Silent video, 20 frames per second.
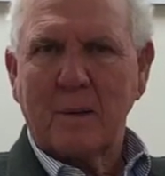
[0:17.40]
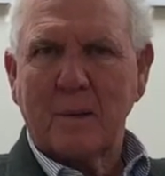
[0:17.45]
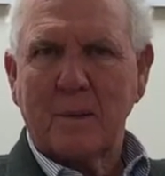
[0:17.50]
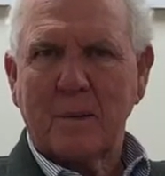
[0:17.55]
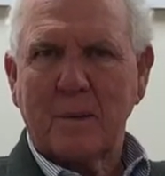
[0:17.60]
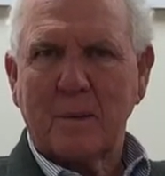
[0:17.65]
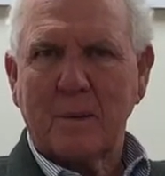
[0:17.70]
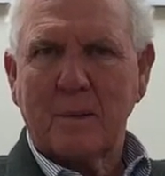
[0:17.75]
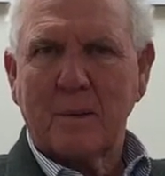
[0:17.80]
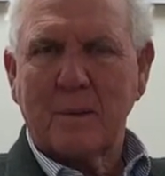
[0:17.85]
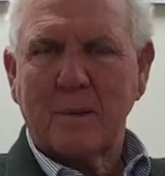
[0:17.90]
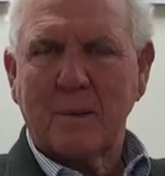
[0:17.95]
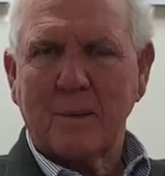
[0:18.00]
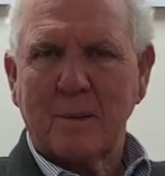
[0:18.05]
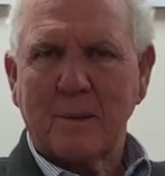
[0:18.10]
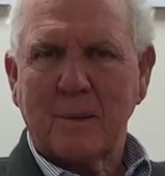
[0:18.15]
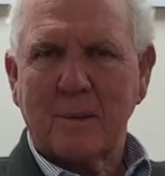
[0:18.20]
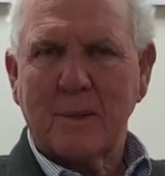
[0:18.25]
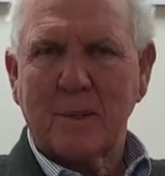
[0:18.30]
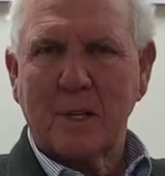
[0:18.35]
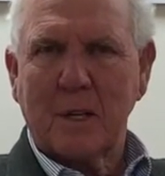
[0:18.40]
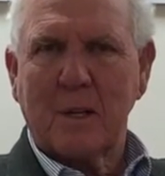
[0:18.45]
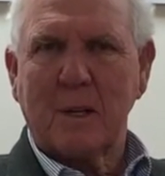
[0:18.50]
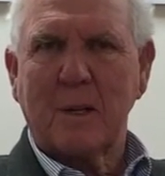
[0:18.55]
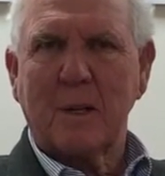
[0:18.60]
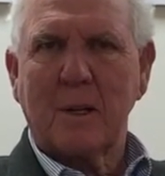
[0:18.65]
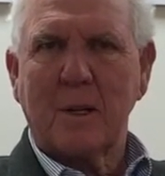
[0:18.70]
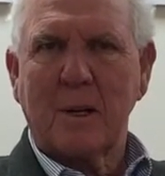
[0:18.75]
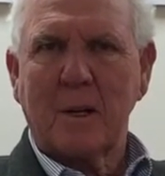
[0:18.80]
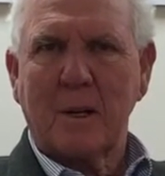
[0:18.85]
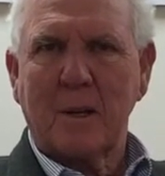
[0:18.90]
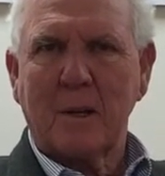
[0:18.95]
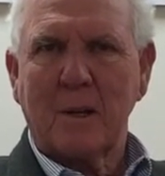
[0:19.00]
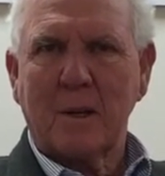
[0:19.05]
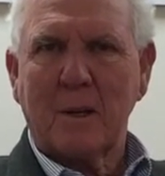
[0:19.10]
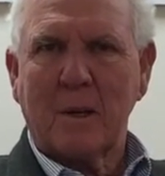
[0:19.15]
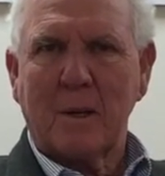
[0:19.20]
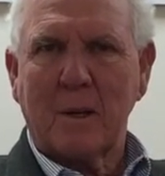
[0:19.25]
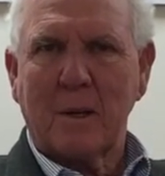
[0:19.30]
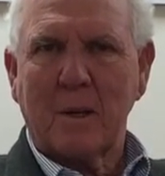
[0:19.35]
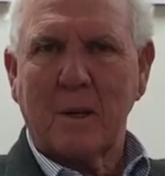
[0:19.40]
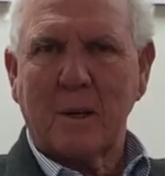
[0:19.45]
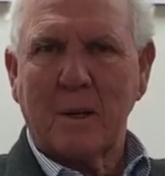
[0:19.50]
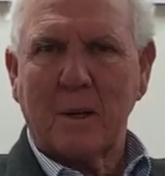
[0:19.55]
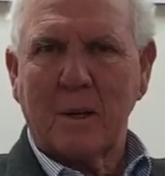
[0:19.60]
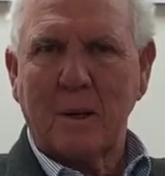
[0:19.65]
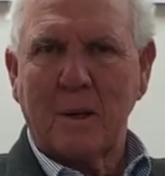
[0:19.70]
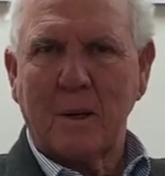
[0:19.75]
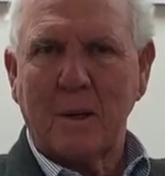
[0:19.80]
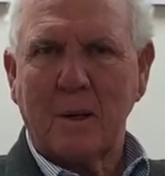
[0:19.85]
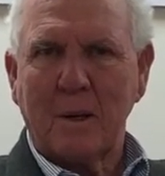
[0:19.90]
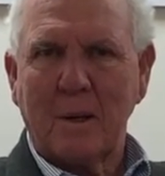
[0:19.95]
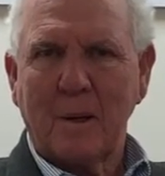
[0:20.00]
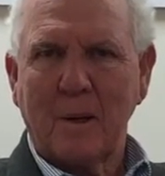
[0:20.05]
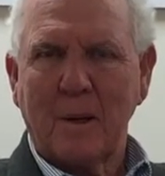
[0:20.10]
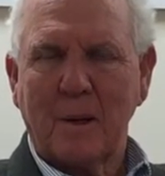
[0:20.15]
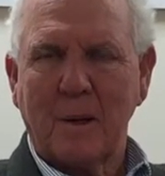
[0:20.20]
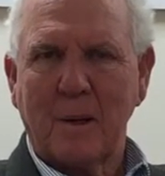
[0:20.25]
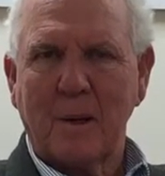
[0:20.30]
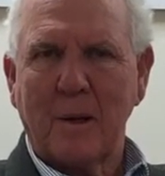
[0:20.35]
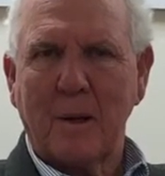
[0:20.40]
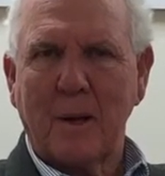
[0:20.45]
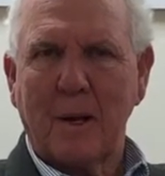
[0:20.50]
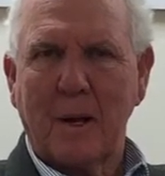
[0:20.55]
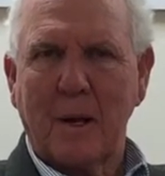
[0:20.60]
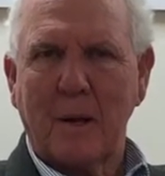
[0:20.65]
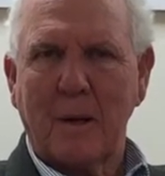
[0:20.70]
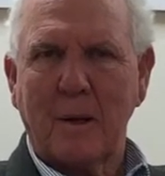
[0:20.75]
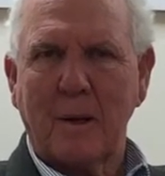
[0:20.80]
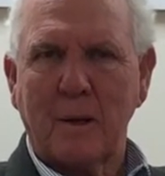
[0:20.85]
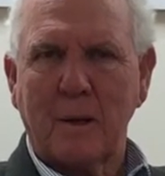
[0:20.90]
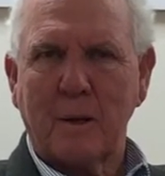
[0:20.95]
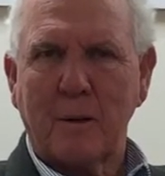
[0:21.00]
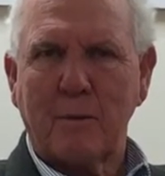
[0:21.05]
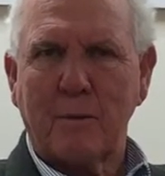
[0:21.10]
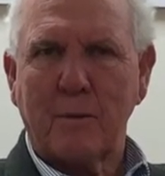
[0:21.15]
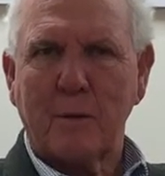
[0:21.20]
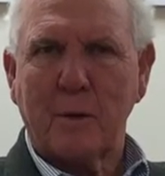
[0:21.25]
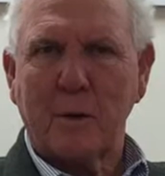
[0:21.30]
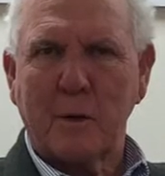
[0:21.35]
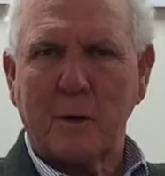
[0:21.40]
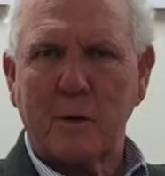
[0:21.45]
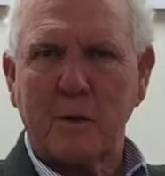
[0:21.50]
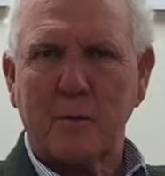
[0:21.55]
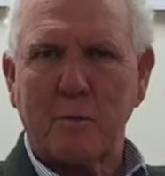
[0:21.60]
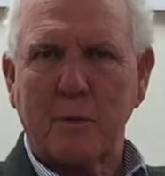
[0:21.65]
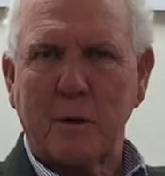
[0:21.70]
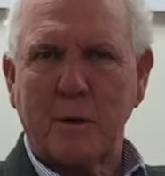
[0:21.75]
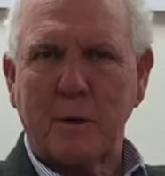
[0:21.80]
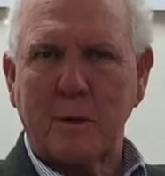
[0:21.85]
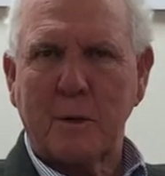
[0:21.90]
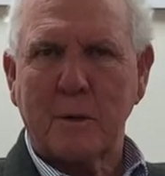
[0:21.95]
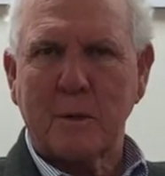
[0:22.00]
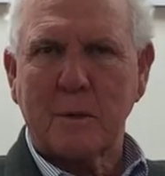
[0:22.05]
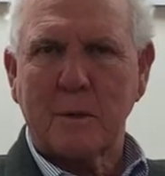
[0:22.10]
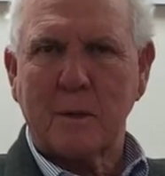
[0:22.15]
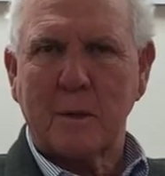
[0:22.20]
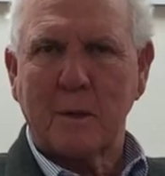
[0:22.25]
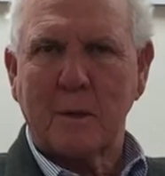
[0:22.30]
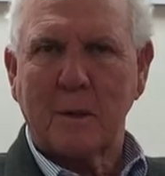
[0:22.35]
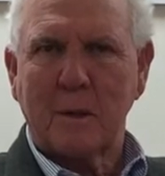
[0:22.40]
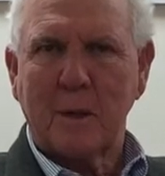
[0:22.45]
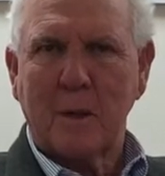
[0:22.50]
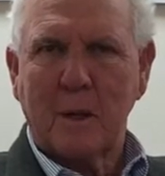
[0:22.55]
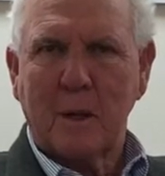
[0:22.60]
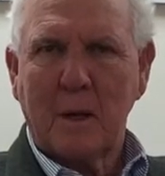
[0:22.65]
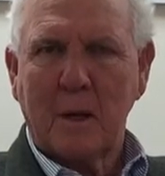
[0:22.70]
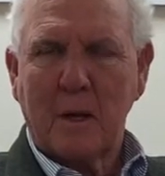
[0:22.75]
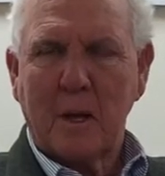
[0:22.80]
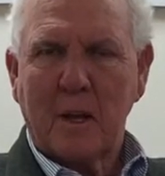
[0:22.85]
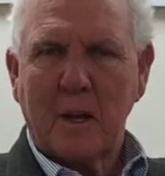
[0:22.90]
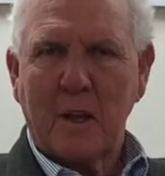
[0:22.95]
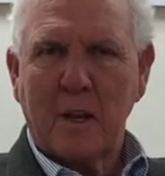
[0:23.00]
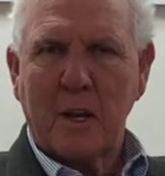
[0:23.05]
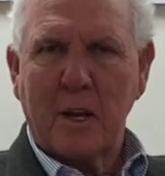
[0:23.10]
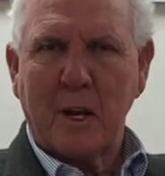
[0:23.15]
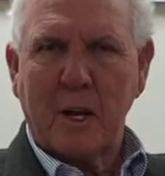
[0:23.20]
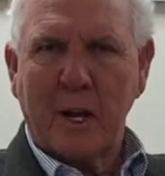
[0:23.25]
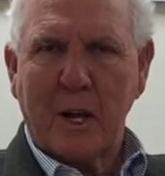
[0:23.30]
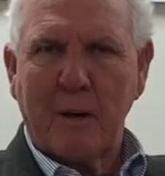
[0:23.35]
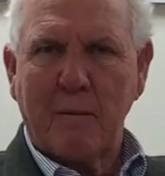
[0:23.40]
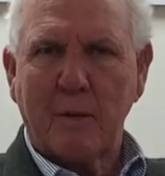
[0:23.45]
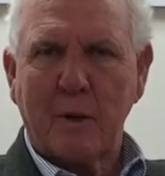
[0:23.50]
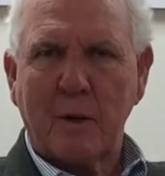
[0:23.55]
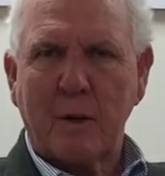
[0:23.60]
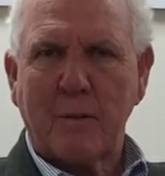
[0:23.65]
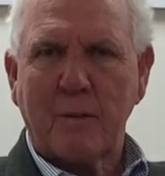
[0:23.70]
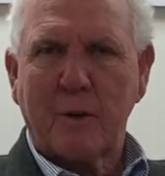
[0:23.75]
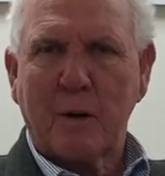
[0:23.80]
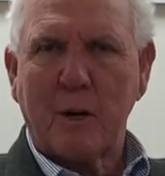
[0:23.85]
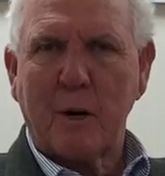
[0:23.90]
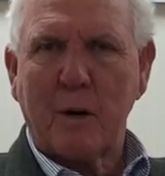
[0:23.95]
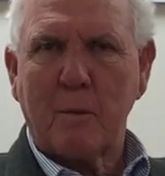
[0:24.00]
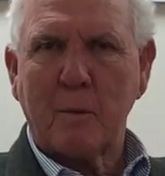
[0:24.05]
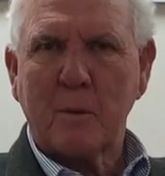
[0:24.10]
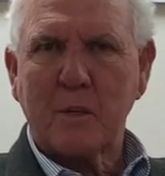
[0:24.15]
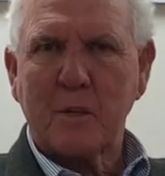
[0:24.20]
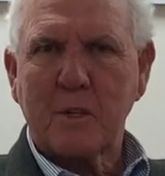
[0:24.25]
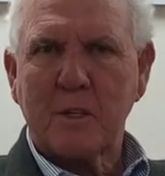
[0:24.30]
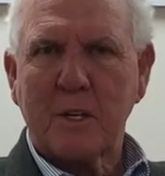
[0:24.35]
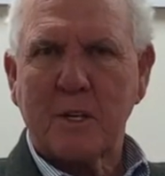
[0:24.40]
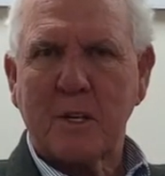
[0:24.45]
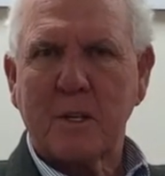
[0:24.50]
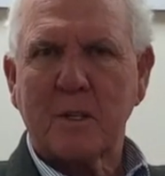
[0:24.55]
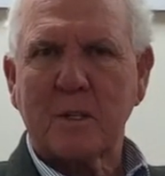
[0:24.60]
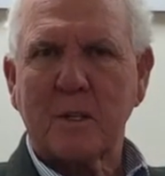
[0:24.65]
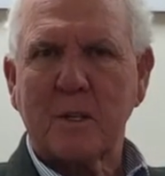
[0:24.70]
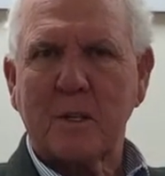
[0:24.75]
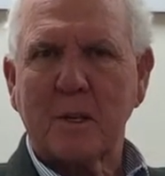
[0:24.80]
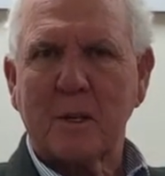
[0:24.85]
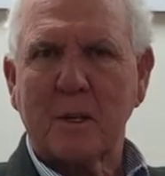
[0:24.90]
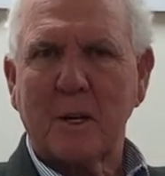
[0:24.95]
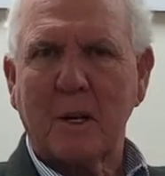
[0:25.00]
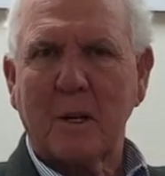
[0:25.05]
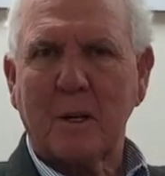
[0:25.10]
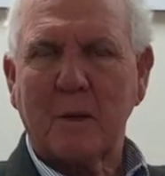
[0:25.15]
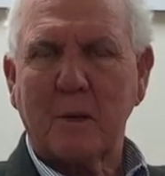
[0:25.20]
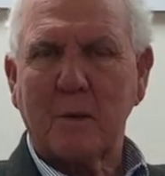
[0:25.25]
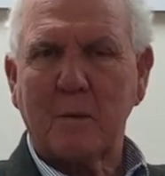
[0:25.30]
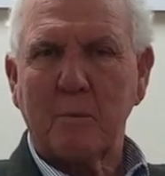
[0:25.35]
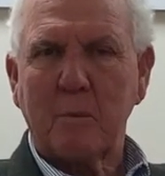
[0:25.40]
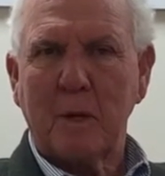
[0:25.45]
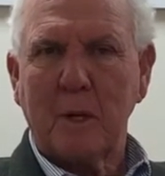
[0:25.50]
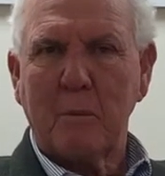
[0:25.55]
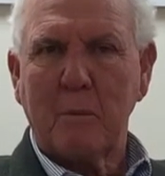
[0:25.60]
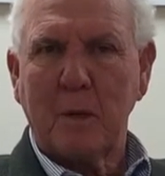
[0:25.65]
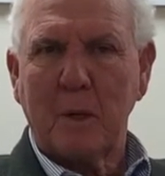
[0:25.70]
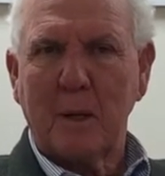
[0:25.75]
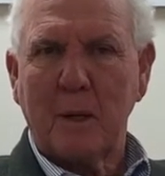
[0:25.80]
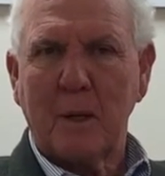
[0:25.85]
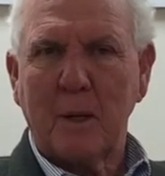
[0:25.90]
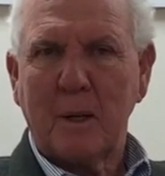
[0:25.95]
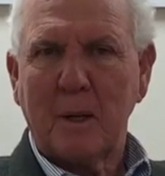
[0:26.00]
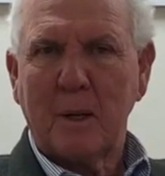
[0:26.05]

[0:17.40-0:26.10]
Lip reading: said that I thought I had had enough experience and that I have enough common sense that I could maybe